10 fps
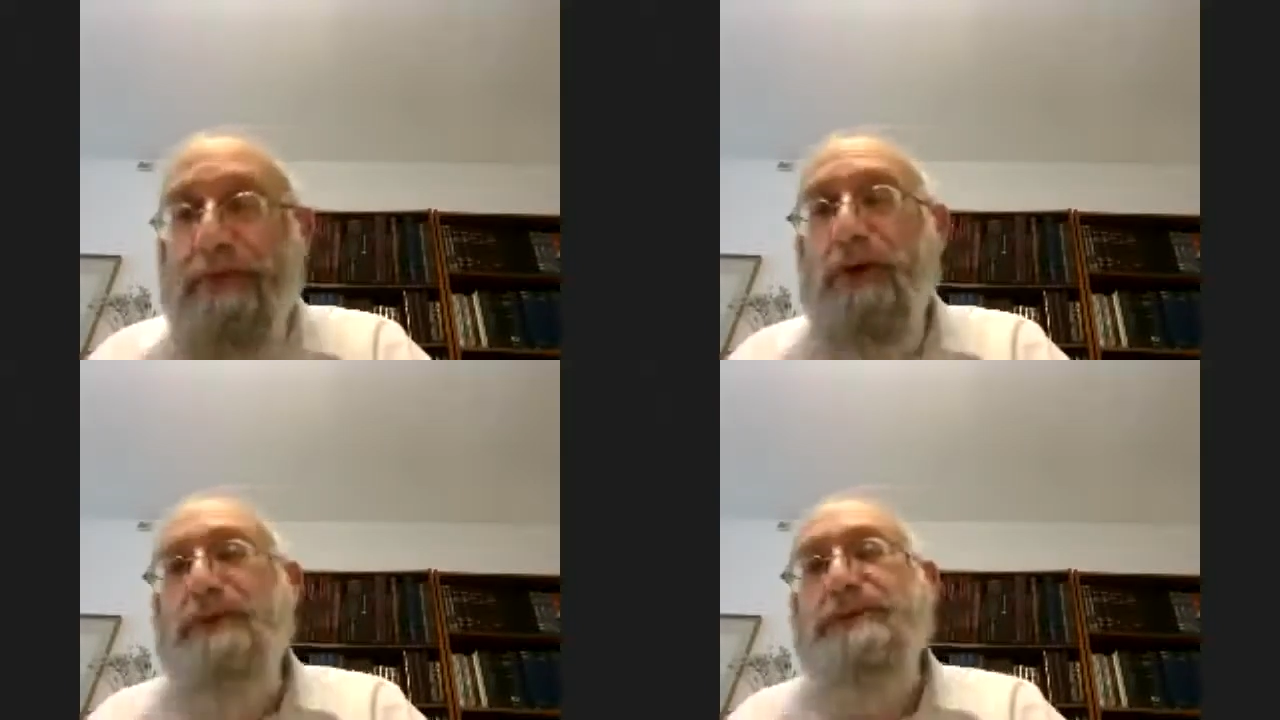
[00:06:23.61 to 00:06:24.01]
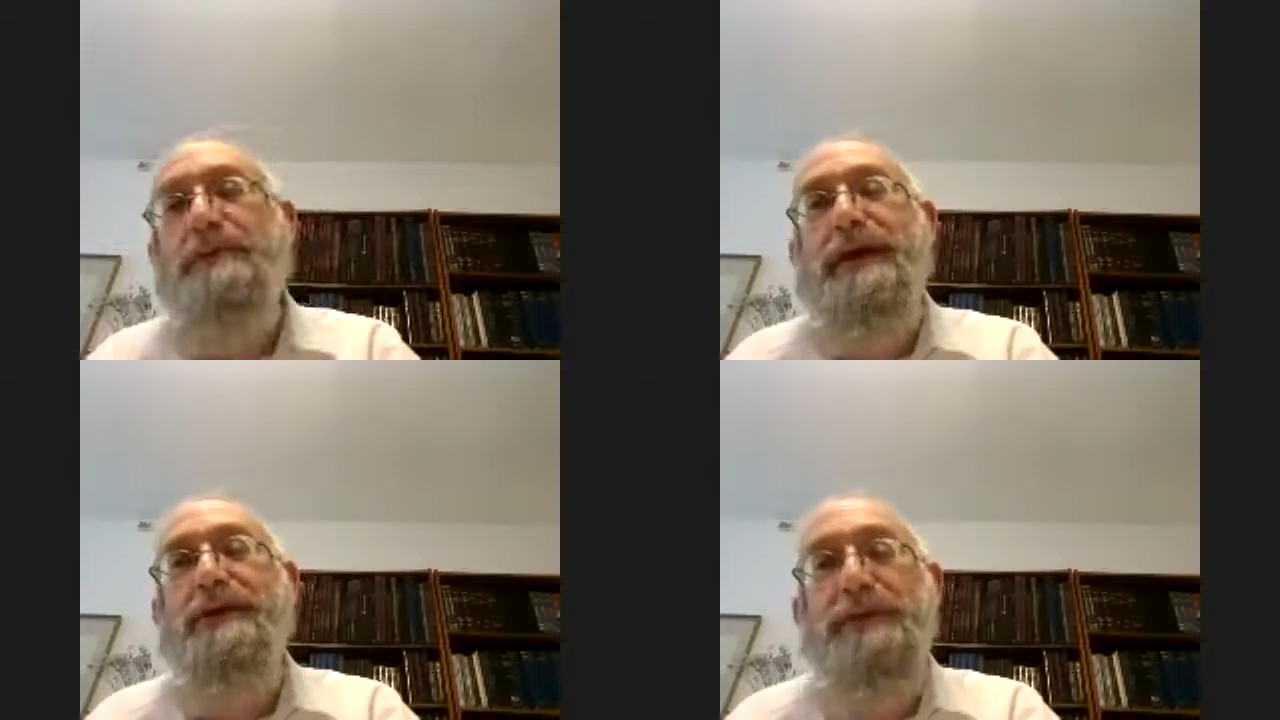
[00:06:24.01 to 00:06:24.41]
always go
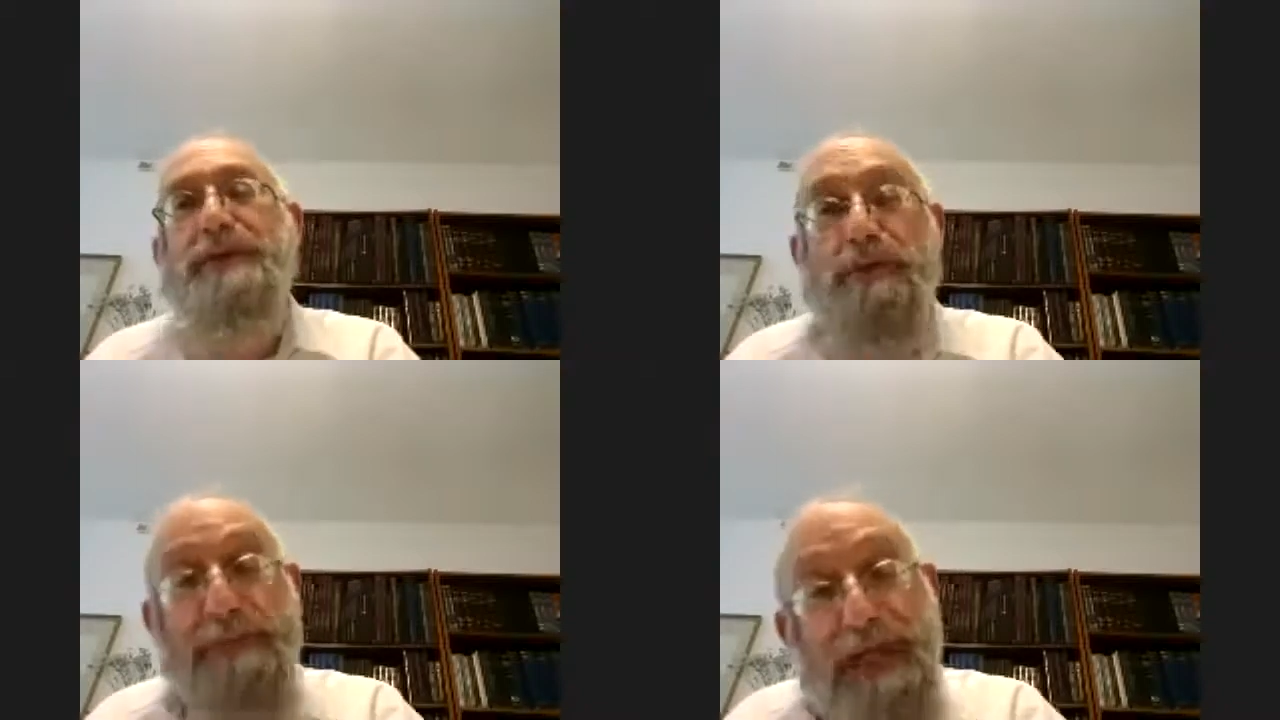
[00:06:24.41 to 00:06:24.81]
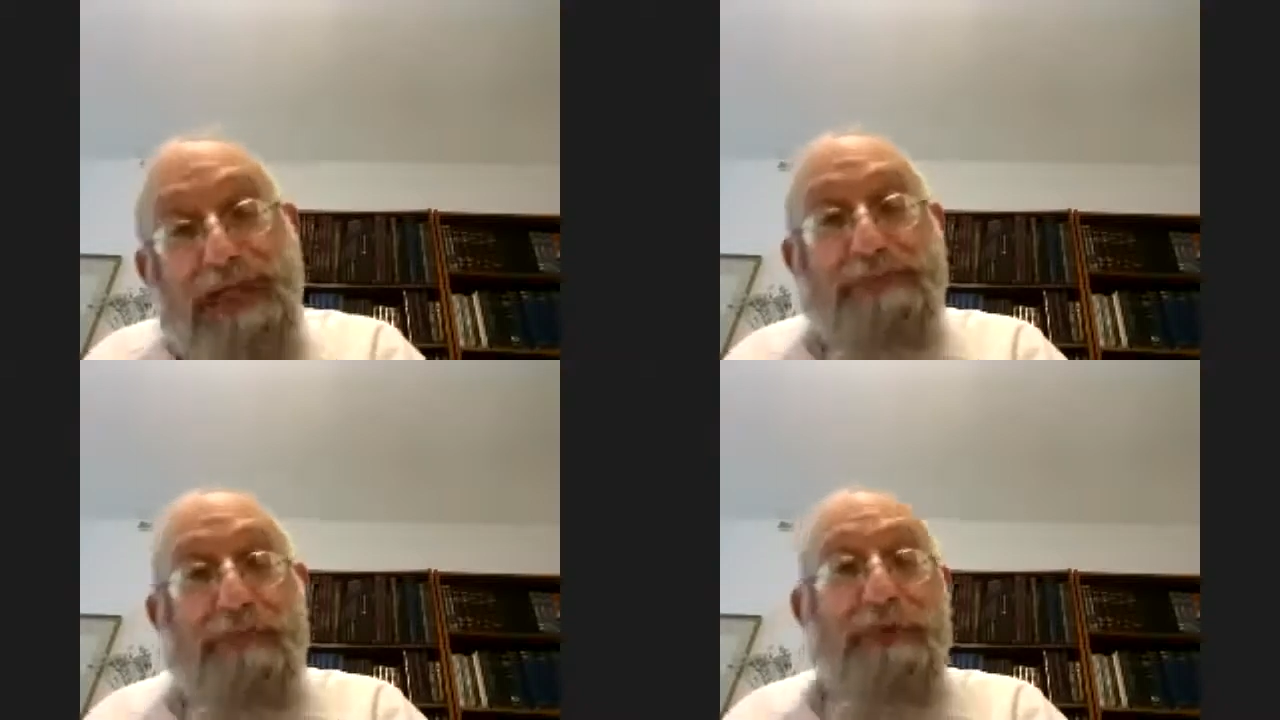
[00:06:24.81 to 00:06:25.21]
back to the original
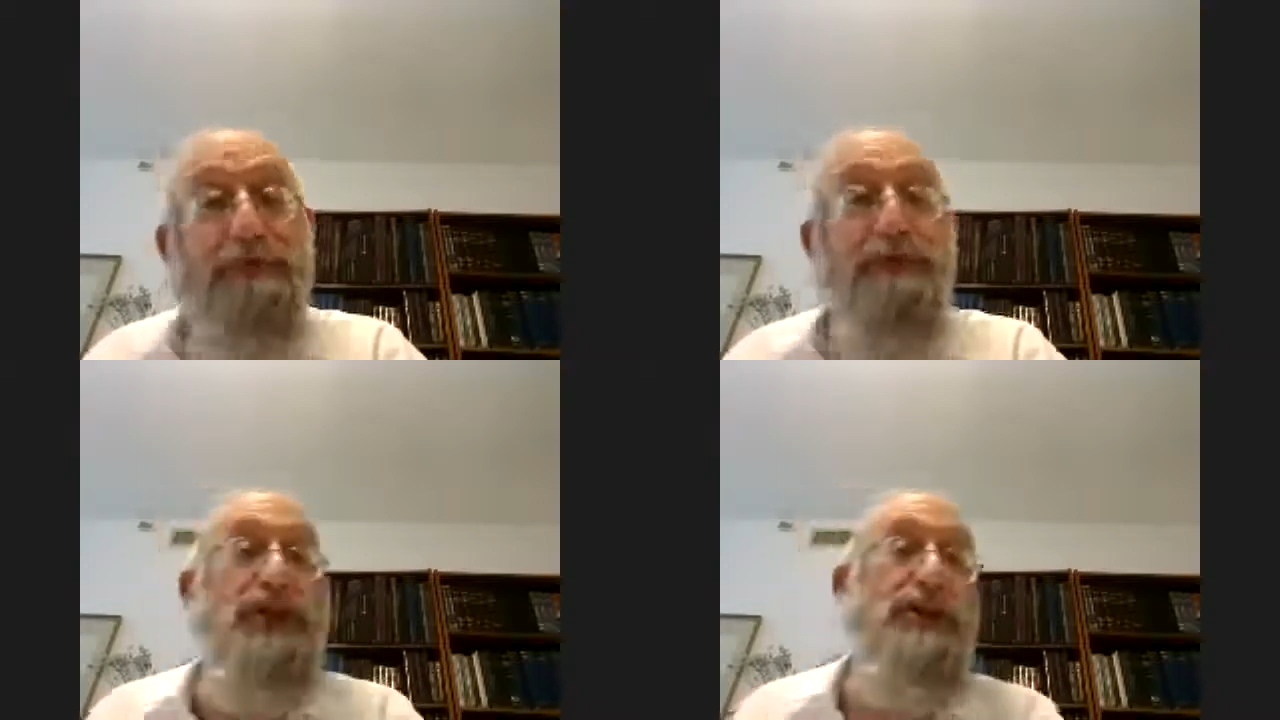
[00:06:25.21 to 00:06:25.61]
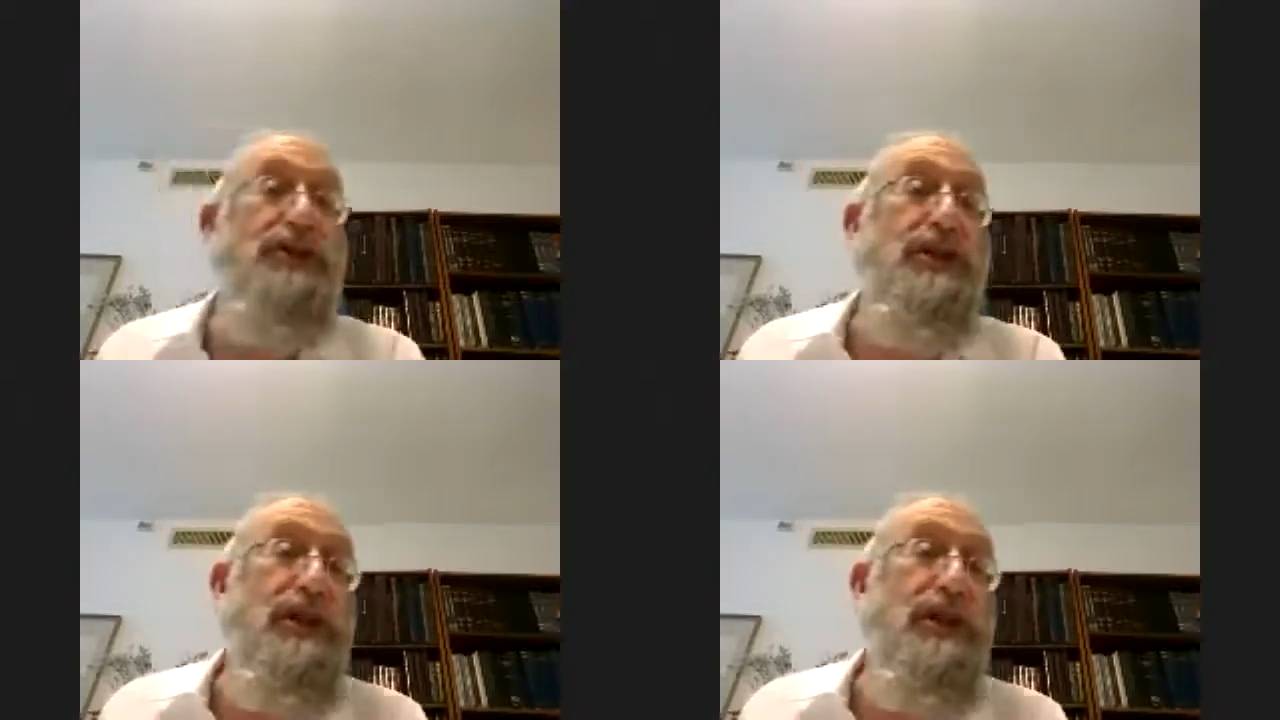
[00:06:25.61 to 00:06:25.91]
place. But if you change,